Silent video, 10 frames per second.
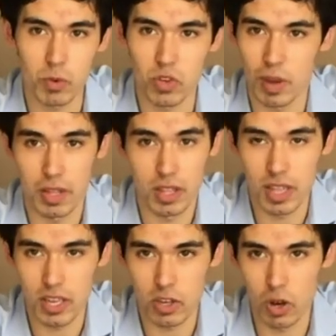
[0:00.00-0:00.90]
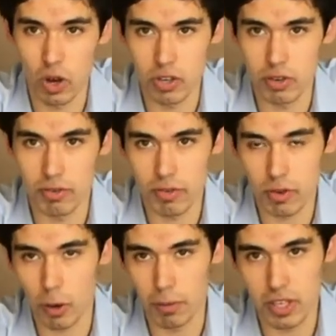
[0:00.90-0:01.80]
Because I mean, there's a lot of
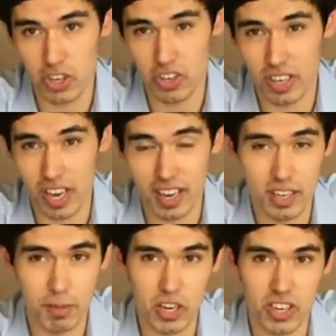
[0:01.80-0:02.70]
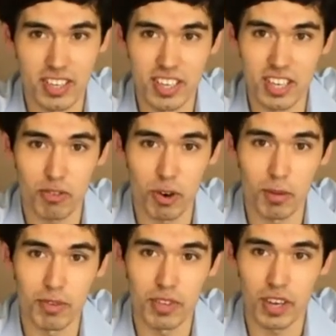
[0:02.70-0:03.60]
competition to get in, especially at sixth form
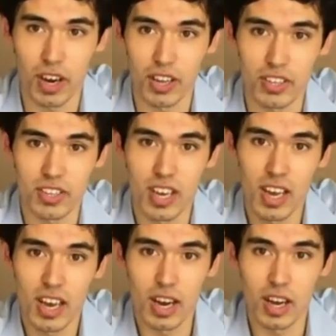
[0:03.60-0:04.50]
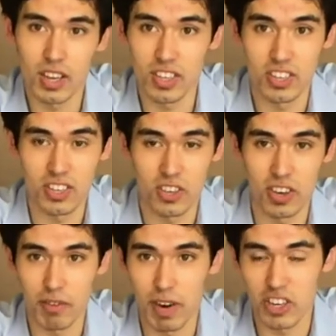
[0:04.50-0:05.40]
for the girls, uh, since there's
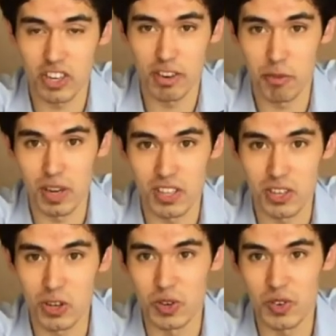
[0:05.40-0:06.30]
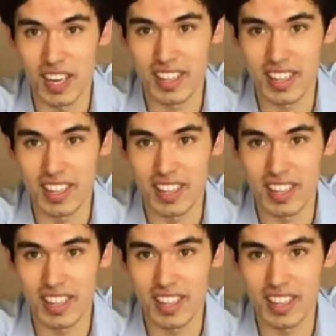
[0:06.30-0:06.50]
only a ratio of one to two, right?